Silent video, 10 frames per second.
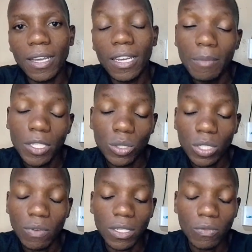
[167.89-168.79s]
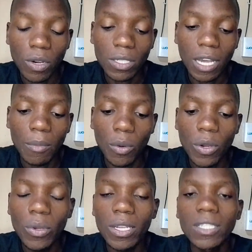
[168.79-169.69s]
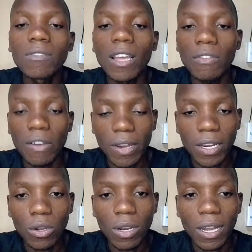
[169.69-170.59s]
limits those funds. For example, when we receive like $500,